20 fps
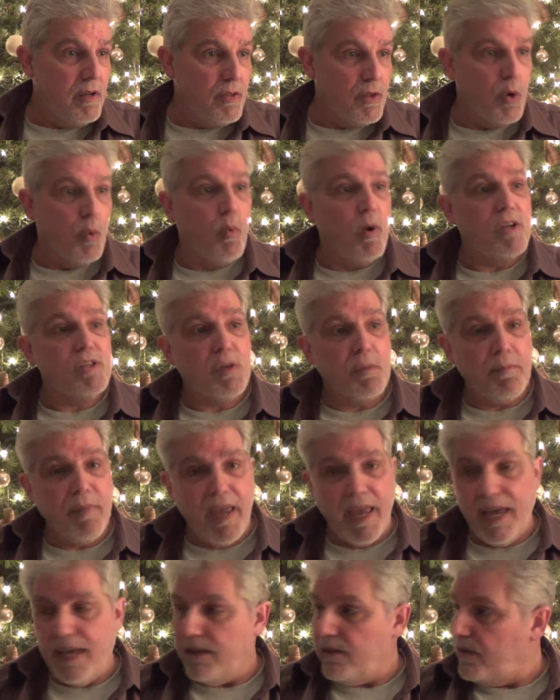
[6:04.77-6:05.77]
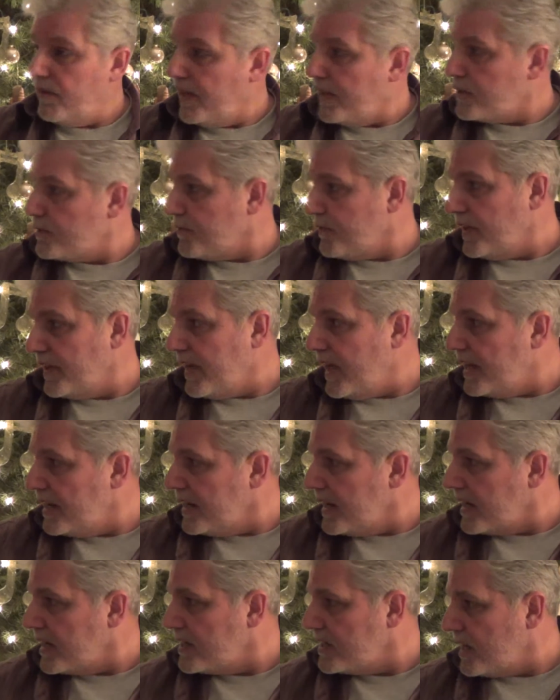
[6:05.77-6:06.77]
There was a man. Let's
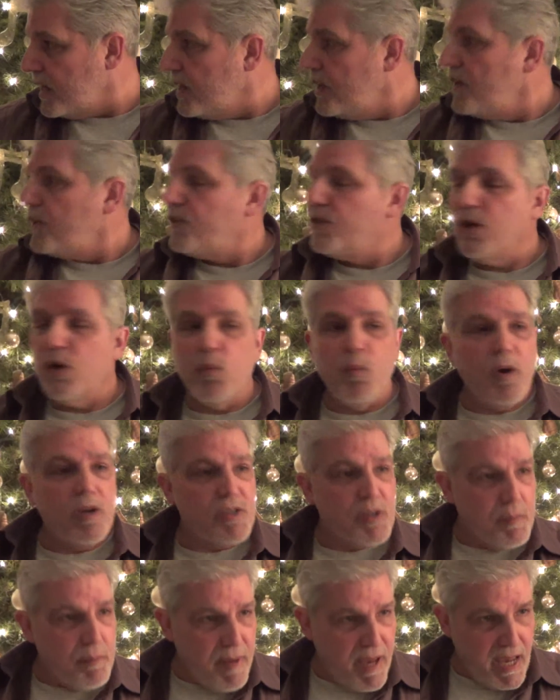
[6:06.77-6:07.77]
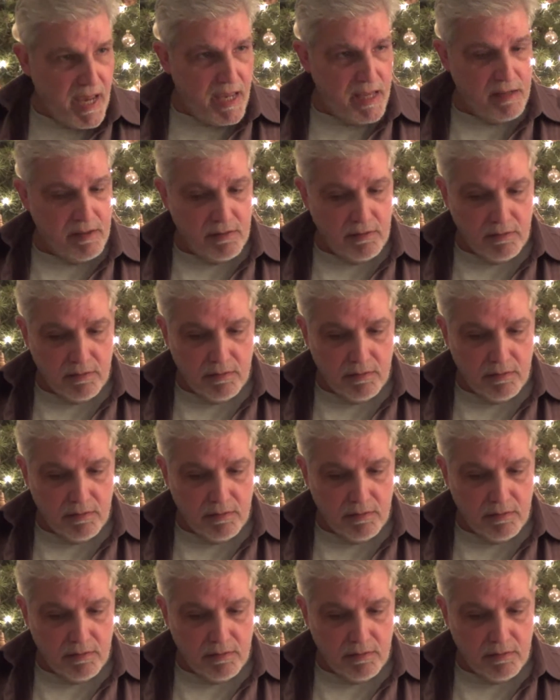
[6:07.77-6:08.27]
forget Nicodemus. There was a man.